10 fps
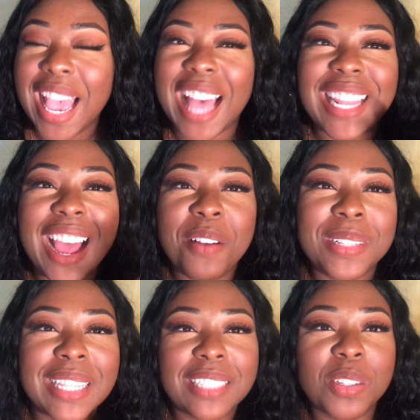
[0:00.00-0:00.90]
I, I
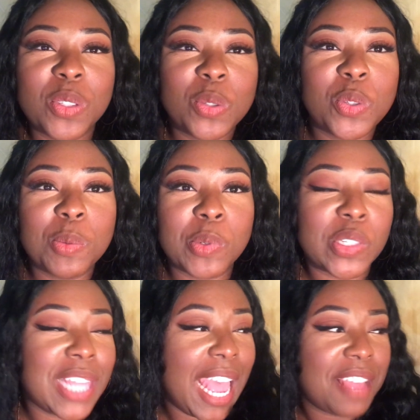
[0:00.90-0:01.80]
always like those
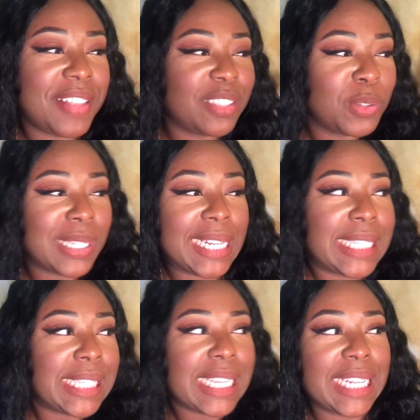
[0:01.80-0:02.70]
YouTubers that have like those
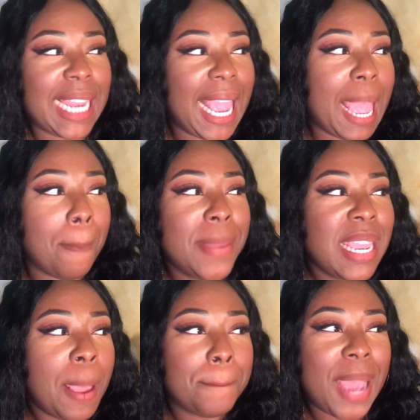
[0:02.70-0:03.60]
glitzy glam
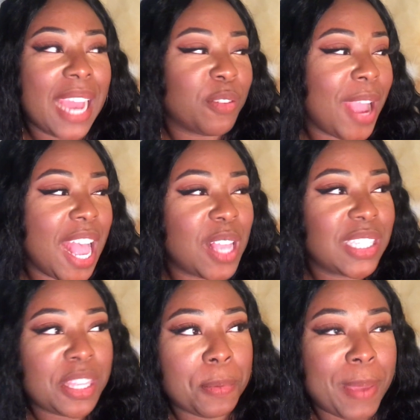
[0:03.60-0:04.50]

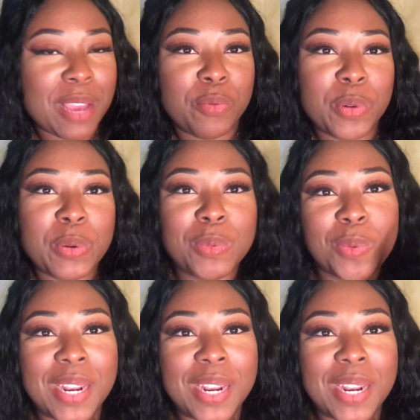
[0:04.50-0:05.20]
backgrounds, their bedrooms,